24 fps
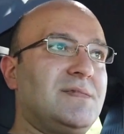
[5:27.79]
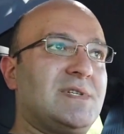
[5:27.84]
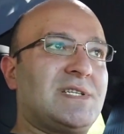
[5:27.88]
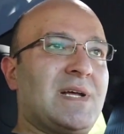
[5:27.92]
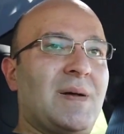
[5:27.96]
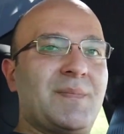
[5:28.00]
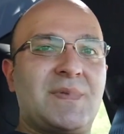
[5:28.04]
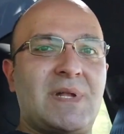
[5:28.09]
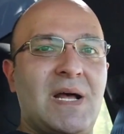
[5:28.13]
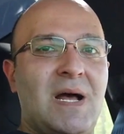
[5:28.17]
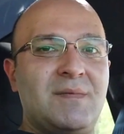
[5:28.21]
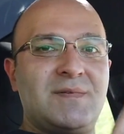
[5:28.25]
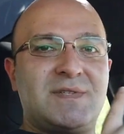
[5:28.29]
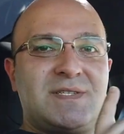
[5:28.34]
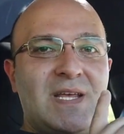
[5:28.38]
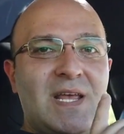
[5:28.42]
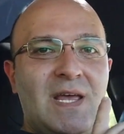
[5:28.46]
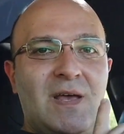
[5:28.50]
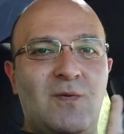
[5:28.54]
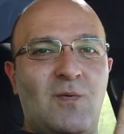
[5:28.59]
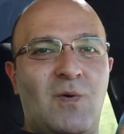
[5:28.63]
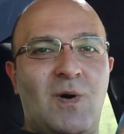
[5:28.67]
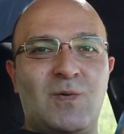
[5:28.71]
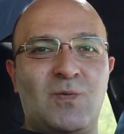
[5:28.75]
sometimes
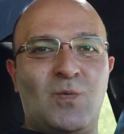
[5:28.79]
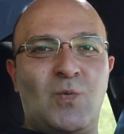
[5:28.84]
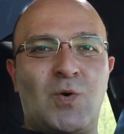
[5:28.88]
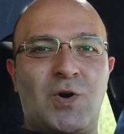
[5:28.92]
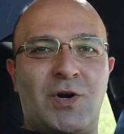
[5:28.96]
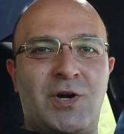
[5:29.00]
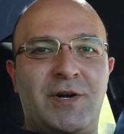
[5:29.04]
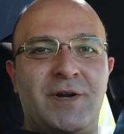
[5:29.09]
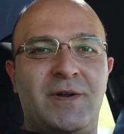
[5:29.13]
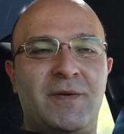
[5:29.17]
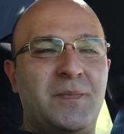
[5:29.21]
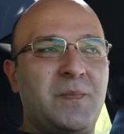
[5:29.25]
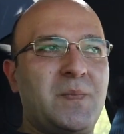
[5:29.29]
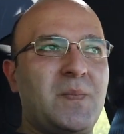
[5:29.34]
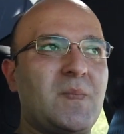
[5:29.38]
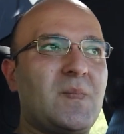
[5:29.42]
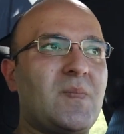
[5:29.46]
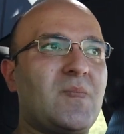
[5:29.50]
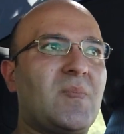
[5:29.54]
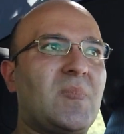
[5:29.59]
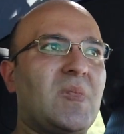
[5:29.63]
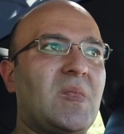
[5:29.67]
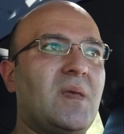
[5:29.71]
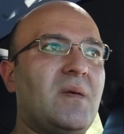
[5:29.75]
saying one word.
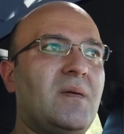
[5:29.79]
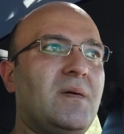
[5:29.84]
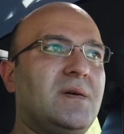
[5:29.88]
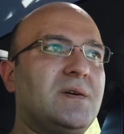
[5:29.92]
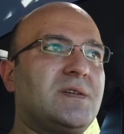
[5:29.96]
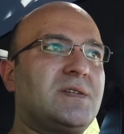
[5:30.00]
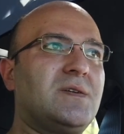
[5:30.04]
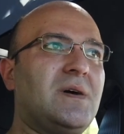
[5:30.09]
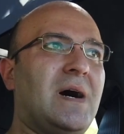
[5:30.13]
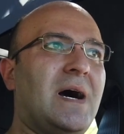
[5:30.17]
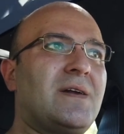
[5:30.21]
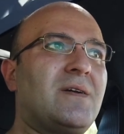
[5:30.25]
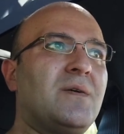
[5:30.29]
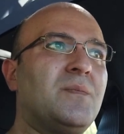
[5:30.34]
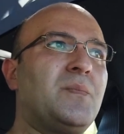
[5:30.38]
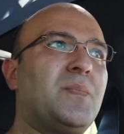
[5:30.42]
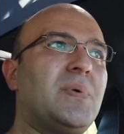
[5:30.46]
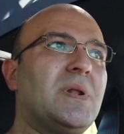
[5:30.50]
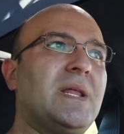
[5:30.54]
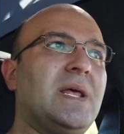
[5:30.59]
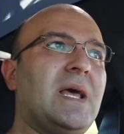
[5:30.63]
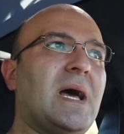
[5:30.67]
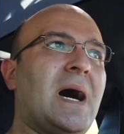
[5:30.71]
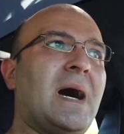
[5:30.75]
So I
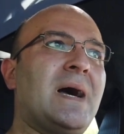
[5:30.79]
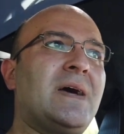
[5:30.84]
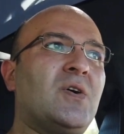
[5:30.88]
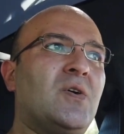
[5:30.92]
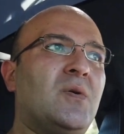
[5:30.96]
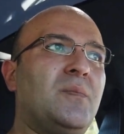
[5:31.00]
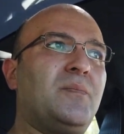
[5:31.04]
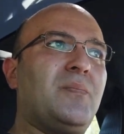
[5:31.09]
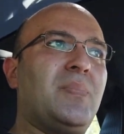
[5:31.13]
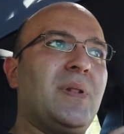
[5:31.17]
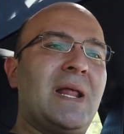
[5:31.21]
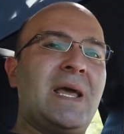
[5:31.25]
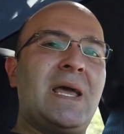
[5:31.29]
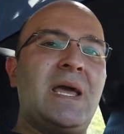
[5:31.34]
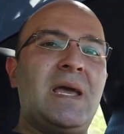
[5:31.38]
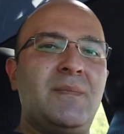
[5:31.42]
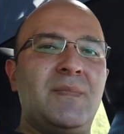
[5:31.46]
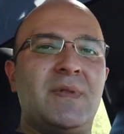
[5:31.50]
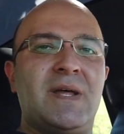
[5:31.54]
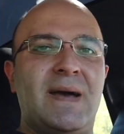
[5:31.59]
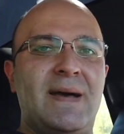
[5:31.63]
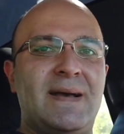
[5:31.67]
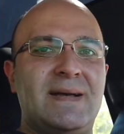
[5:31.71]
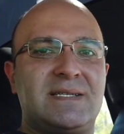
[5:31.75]
don't
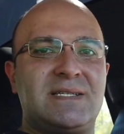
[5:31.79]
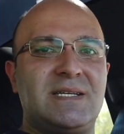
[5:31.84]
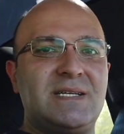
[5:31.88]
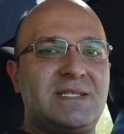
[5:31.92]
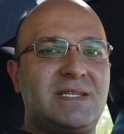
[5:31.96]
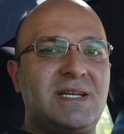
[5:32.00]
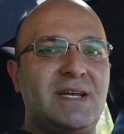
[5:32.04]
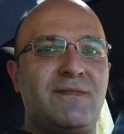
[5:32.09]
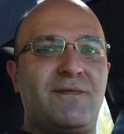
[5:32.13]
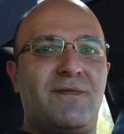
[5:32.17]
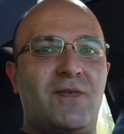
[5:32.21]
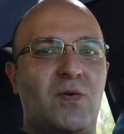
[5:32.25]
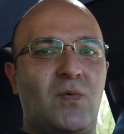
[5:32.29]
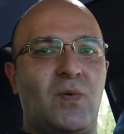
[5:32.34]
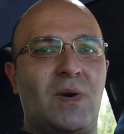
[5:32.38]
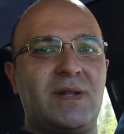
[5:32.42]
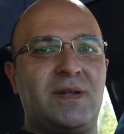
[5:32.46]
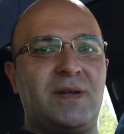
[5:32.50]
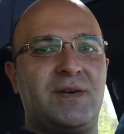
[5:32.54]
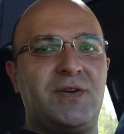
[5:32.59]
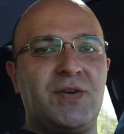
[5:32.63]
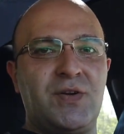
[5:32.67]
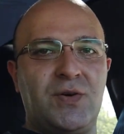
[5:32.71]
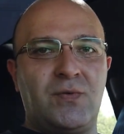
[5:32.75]
blame the SEC for
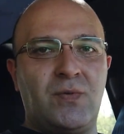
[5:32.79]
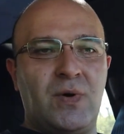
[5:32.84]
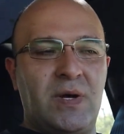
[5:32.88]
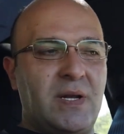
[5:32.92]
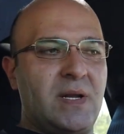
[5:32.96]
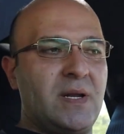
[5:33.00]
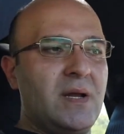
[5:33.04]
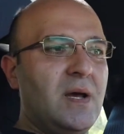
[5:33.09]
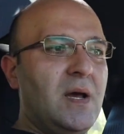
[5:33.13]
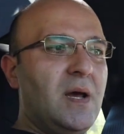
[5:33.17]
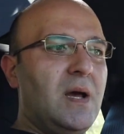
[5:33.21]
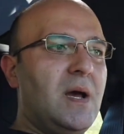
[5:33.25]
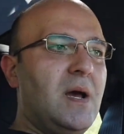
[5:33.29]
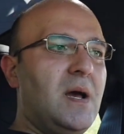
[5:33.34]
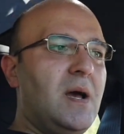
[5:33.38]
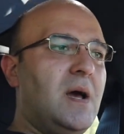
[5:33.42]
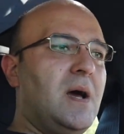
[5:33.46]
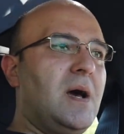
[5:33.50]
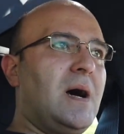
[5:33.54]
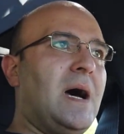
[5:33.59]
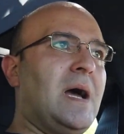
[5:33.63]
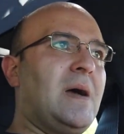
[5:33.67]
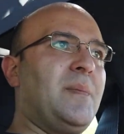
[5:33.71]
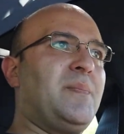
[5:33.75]
what they're
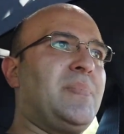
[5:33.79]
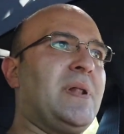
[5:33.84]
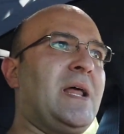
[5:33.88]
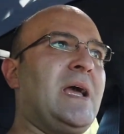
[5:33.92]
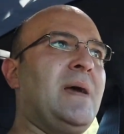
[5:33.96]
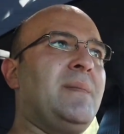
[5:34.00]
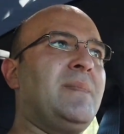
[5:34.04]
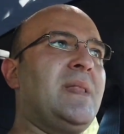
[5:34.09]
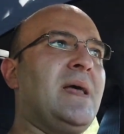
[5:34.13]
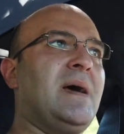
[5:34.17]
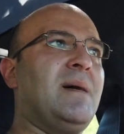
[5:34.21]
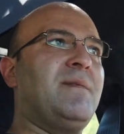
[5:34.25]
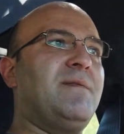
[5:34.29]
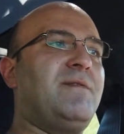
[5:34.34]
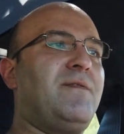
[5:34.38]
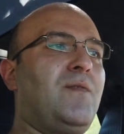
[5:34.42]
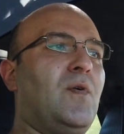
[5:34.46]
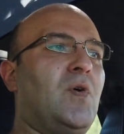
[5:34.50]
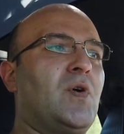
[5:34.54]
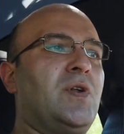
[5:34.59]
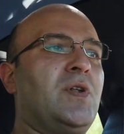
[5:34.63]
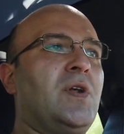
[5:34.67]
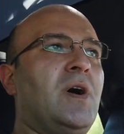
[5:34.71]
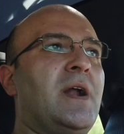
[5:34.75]
doing. I blame them
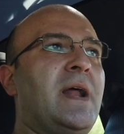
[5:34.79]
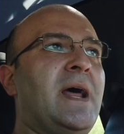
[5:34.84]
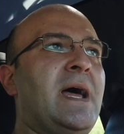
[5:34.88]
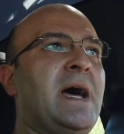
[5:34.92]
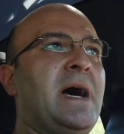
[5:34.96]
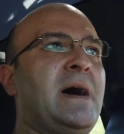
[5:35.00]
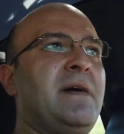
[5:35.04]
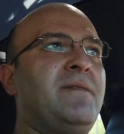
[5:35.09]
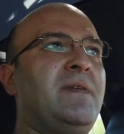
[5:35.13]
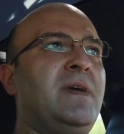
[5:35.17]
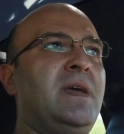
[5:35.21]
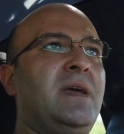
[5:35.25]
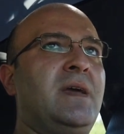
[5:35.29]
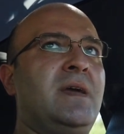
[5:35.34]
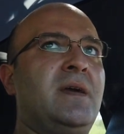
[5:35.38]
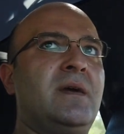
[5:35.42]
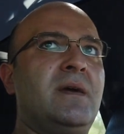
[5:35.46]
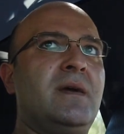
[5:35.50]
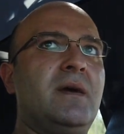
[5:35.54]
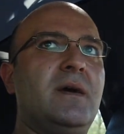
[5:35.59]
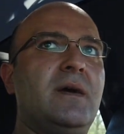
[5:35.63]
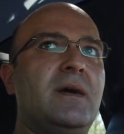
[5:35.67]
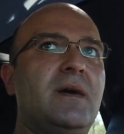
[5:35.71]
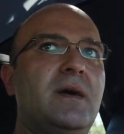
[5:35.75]
for not
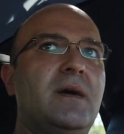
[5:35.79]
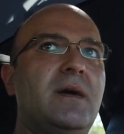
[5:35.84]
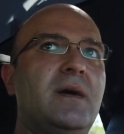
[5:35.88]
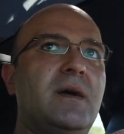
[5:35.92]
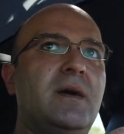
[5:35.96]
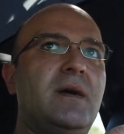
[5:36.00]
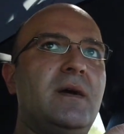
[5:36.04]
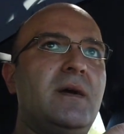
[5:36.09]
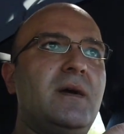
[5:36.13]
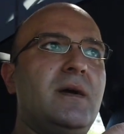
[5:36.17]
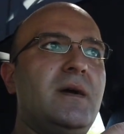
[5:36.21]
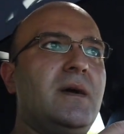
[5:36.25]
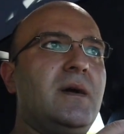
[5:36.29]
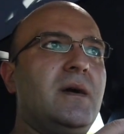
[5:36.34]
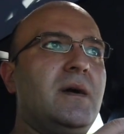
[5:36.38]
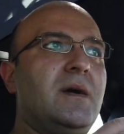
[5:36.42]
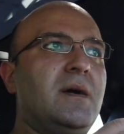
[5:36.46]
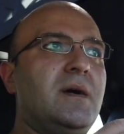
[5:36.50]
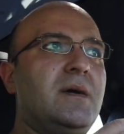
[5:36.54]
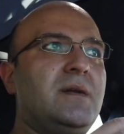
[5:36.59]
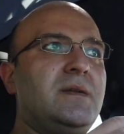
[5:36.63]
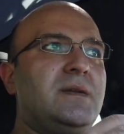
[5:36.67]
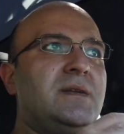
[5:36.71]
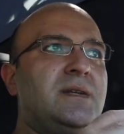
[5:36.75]
having
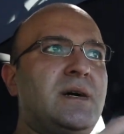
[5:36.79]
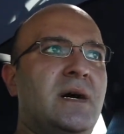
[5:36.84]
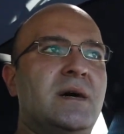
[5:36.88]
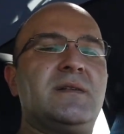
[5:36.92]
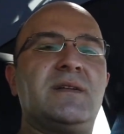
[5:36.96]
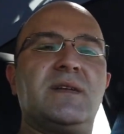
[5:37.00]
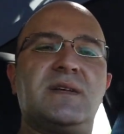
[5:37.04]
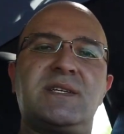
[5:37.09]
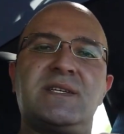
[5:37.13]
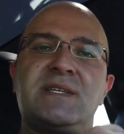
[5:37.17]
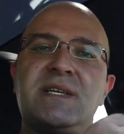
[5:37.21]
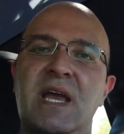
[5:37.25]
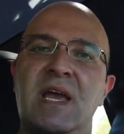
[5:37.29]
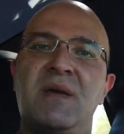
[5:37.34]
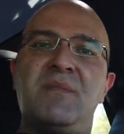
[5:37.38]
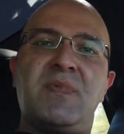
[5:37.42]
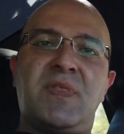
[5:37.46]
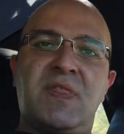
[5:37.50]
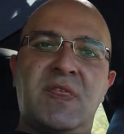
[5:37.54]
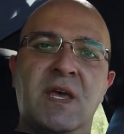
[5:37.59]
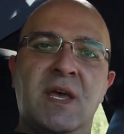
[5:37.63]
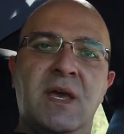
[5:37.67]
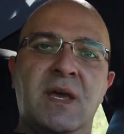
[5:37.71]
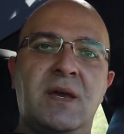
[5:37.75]
done the
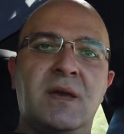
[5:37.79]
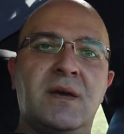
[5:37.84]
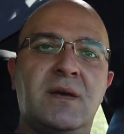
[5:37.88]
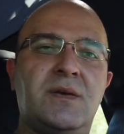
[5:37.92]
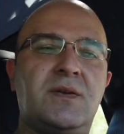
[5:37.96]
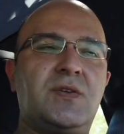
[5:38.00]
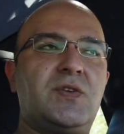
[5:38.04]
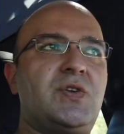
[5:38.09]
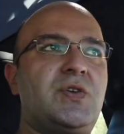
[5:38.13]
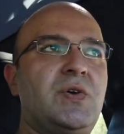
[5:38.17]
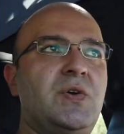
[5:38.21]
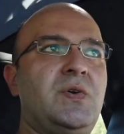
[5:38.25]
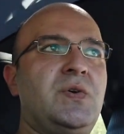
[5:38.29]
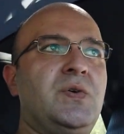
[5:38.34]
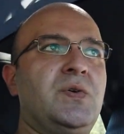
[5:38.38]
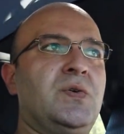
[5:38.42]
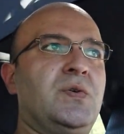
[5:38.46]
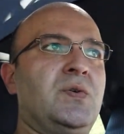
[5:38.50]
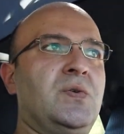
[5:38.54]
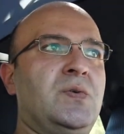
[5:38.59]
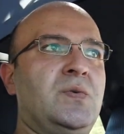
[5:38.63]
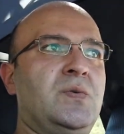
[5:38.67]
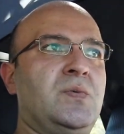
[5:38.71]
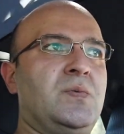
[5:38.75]
same thing
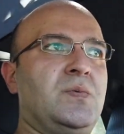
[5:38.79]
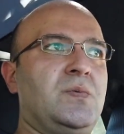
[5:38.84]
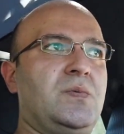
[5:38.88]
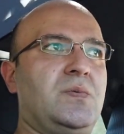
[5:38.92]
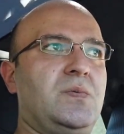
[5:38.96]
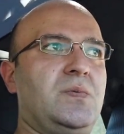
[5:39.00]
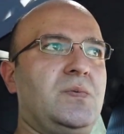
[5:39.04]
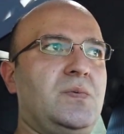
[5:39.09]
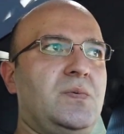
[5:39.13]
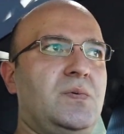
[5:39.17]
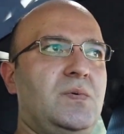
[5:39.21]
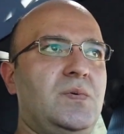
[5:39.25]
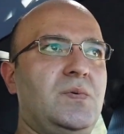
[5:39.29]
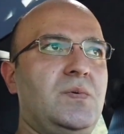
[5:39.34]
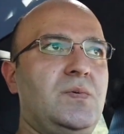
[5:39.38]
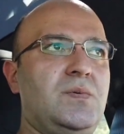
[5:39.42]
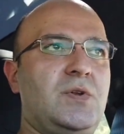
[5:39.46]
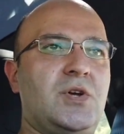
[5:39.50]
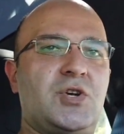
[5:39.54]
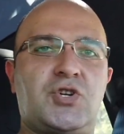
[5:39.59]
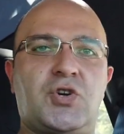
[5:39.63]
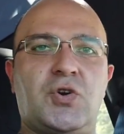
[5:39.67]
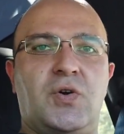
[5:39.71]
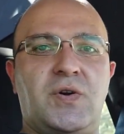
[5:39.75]
to
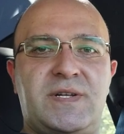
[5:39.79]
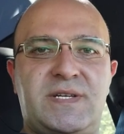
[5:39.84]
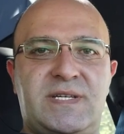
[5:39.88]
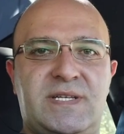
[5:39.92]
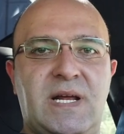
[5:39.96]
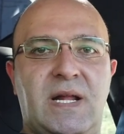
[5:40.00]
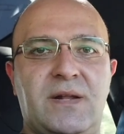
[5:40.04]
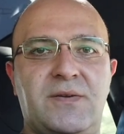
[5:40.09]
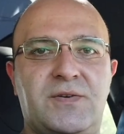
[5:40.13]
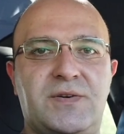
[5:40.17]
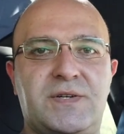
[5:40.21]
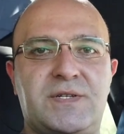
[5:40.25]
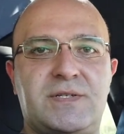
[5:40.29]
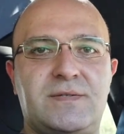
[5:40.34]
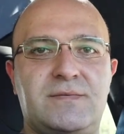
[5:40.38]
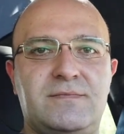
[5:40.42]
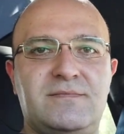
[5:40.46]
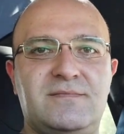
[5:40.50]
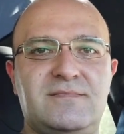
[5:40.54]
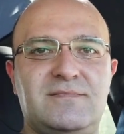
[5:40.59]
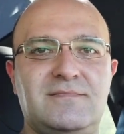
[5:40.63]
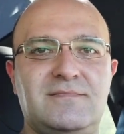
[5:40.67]
the short sellers,